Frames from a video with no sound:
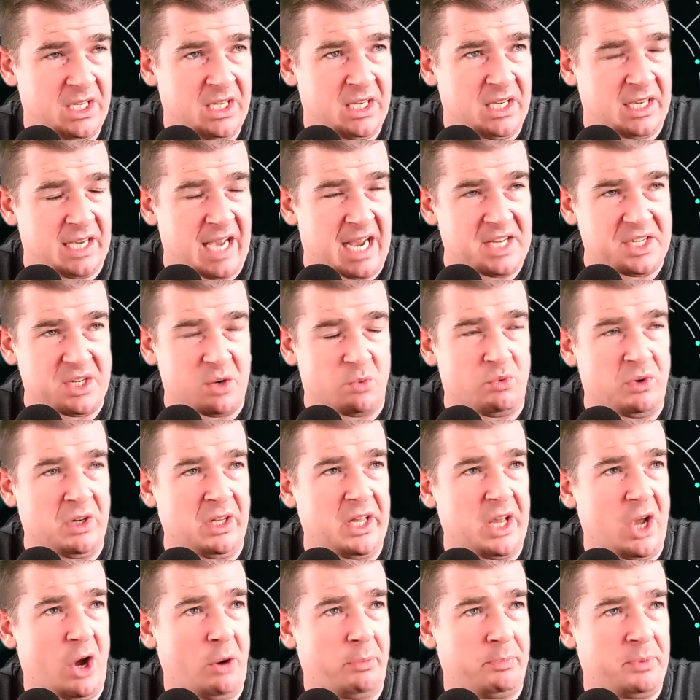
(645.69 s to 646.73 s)
Guys, I
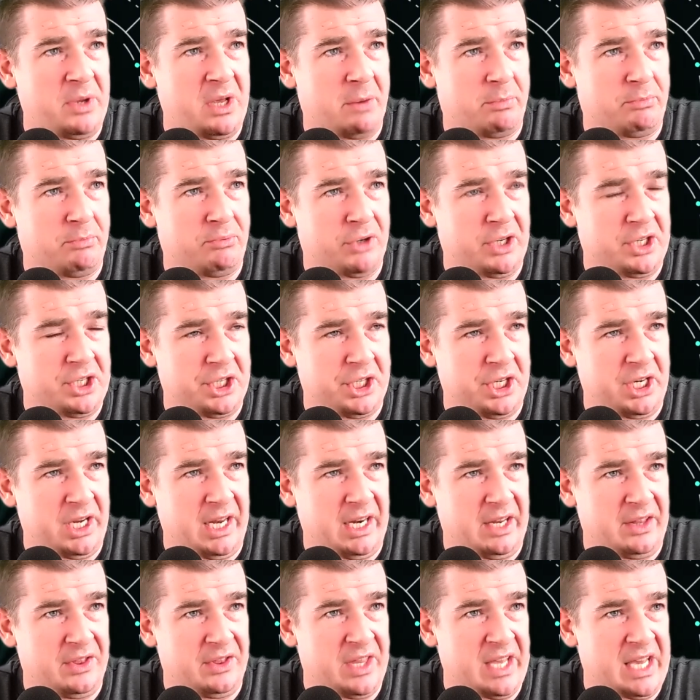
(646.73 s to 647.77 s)
really hope you
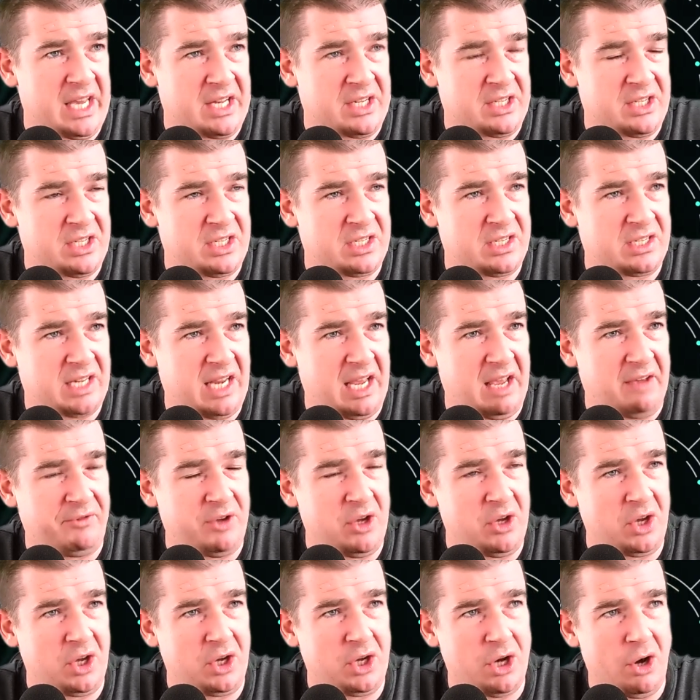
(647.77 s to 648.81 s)
appreciated this. If you
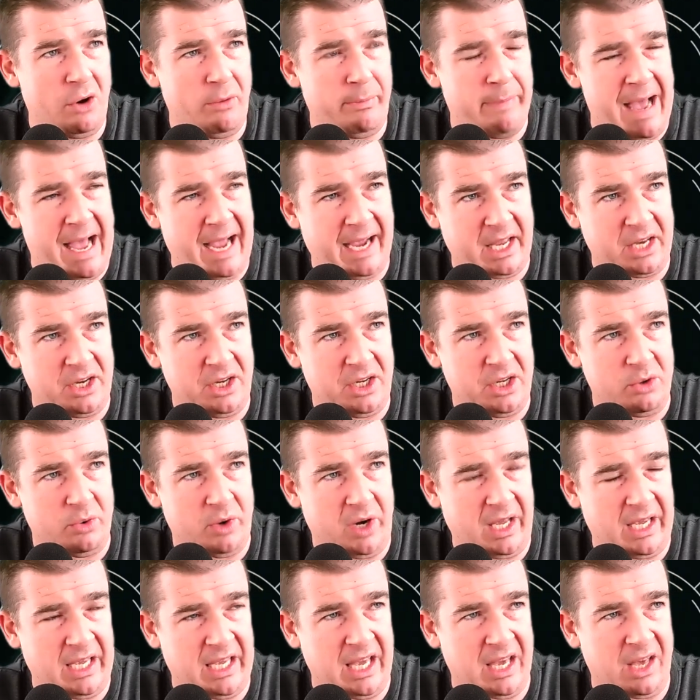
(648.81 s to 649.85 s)
could go back and do it
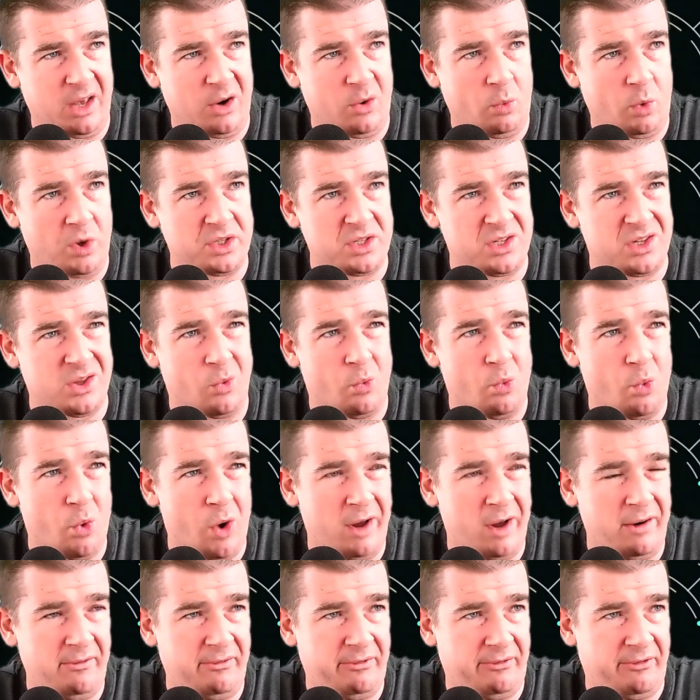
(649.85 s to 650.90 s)
again, what's the
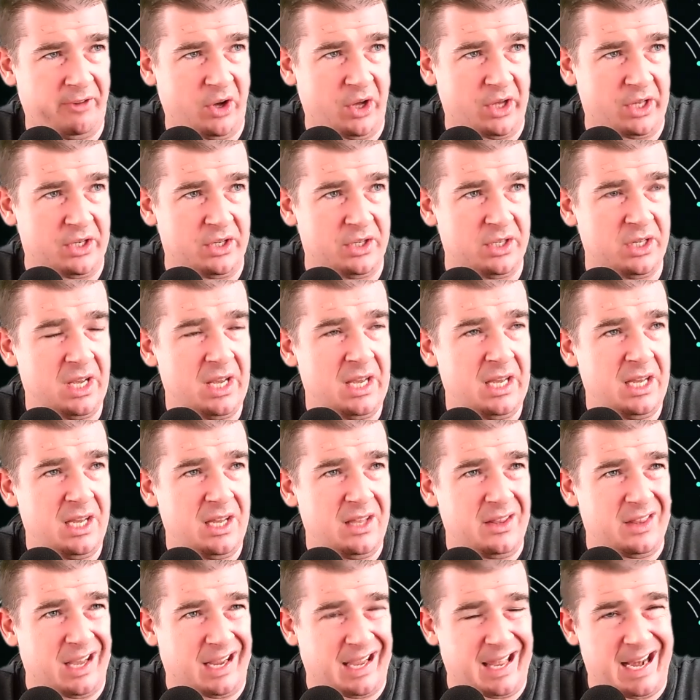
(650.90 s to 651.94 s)
one fund
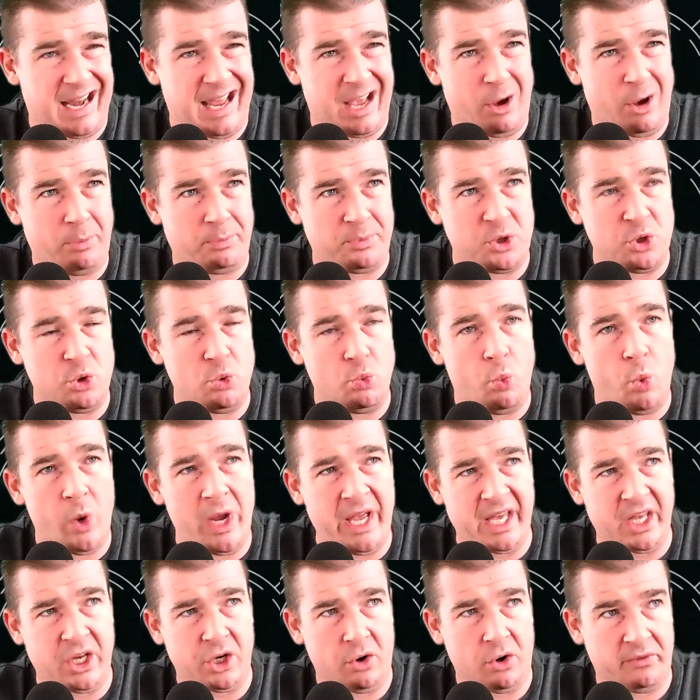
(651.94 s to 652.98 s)
that can help you
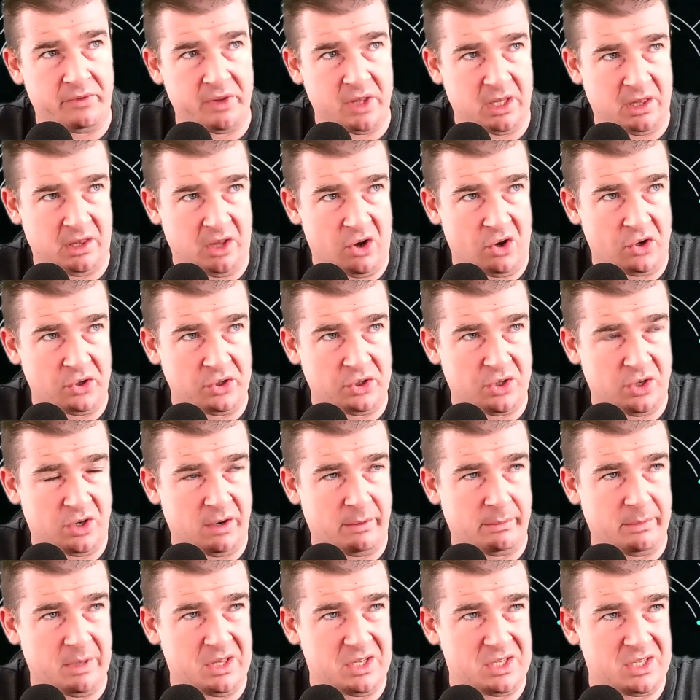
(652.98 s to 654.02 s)
win over the long
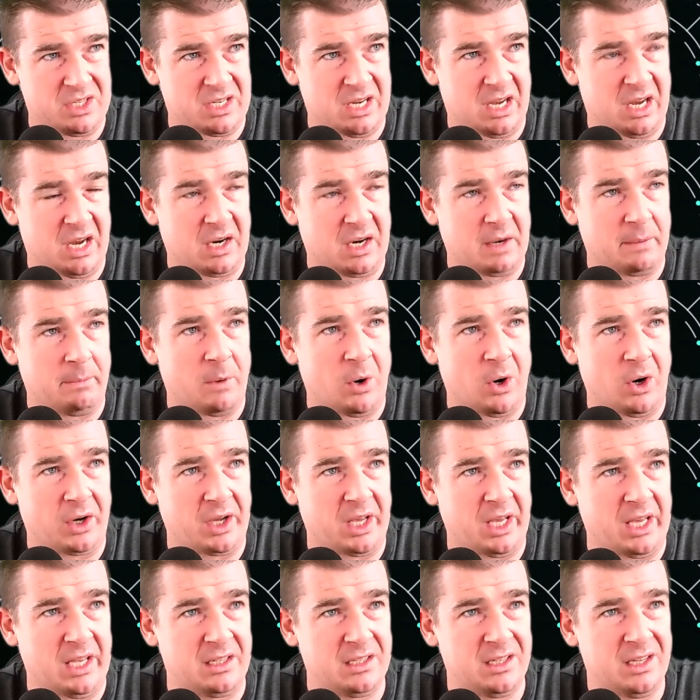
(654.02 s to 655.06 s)
term in the stock
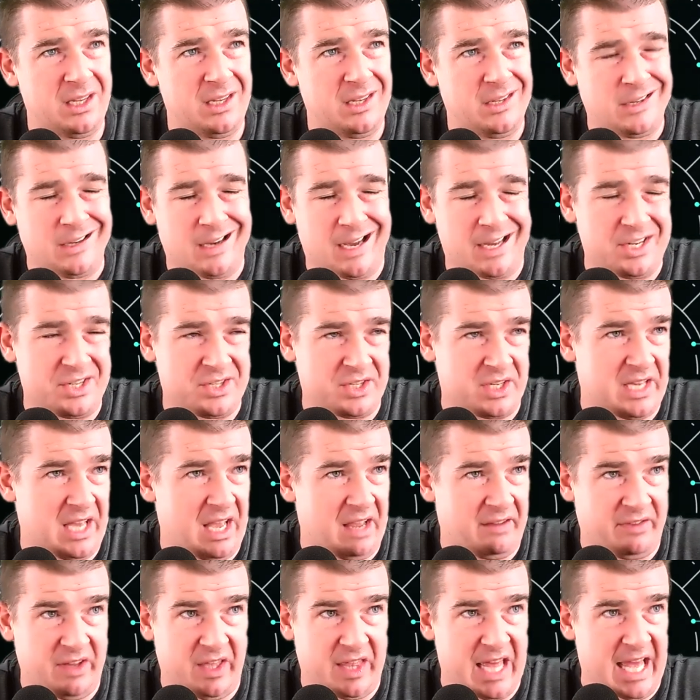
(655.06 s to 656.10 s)
market? I just
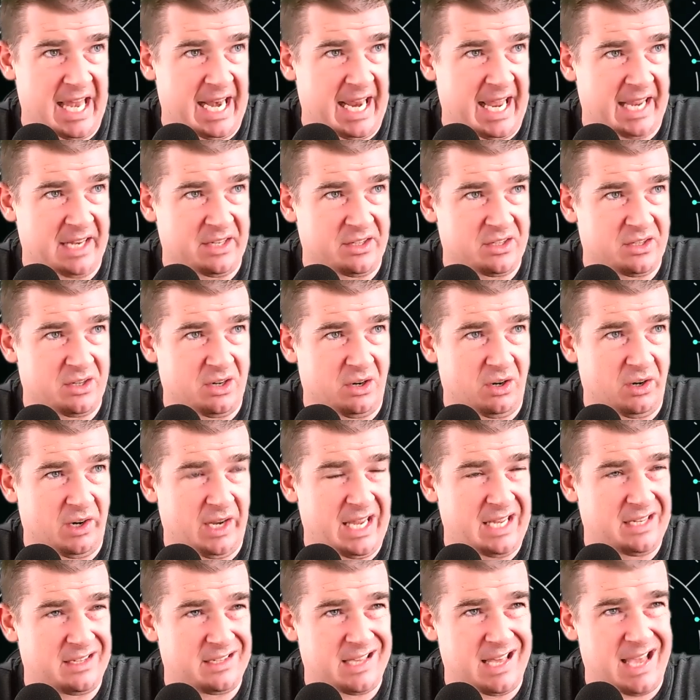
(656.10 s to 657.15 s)
gave you that answer.
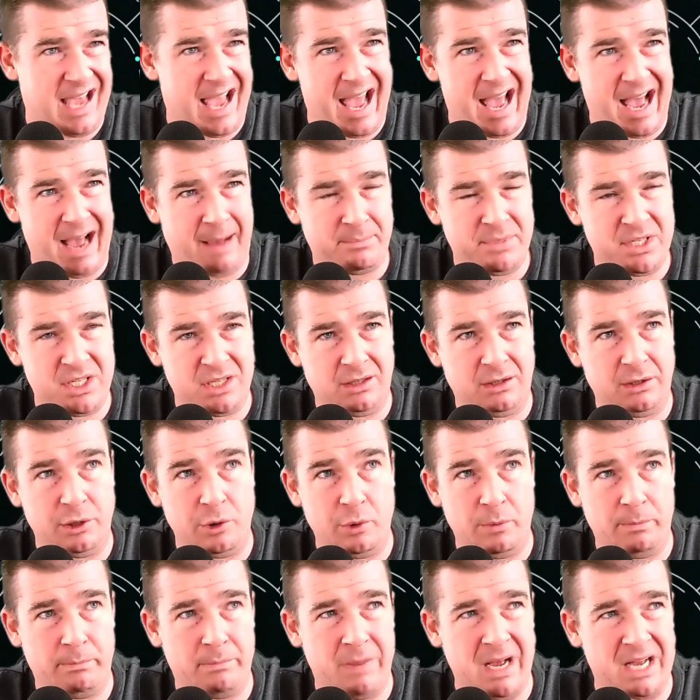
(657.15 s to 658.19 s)
It's the
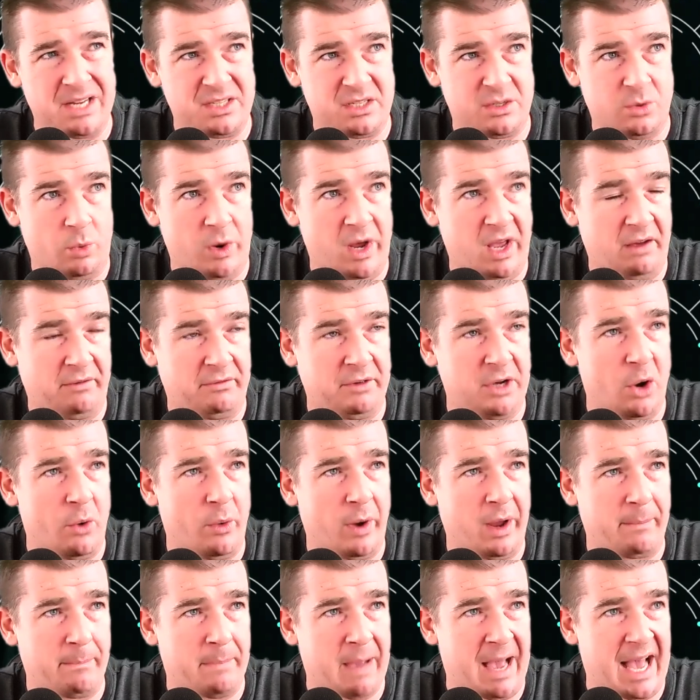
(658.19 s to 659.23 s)
absolute best way of
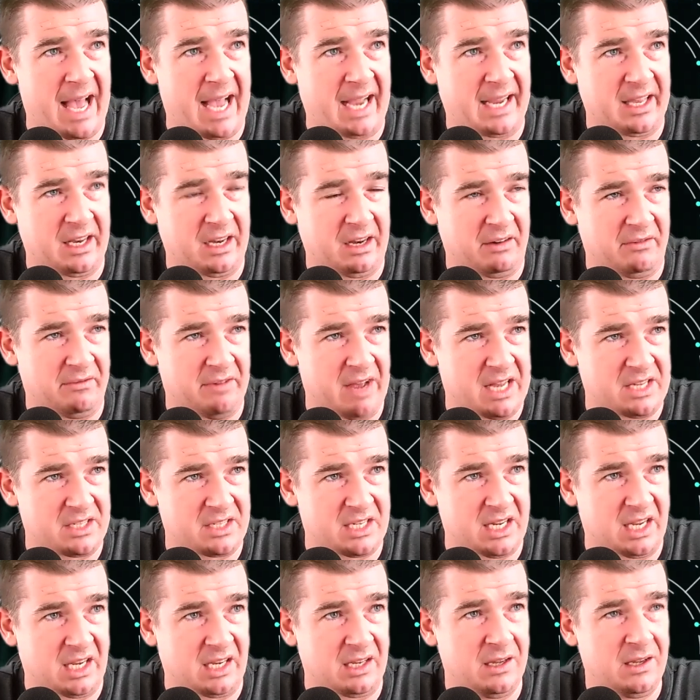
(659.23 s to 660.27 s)
going back and
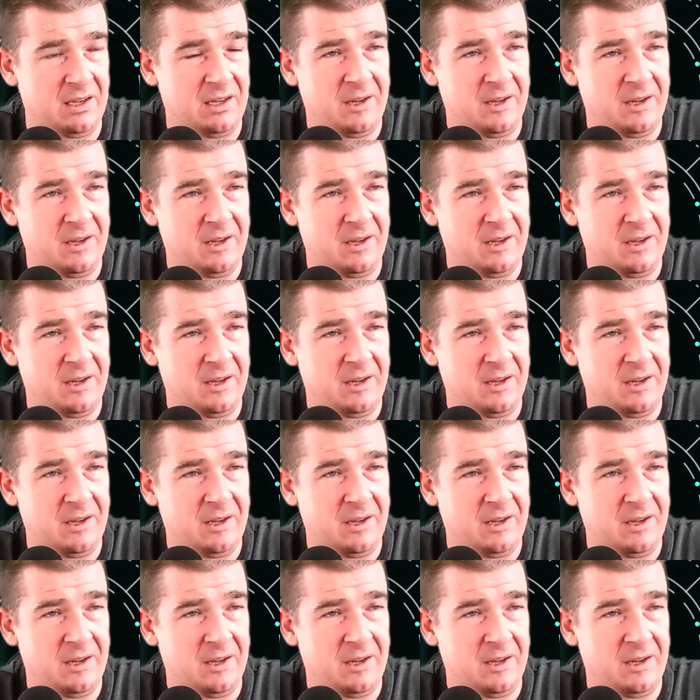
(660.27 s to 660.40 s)
investing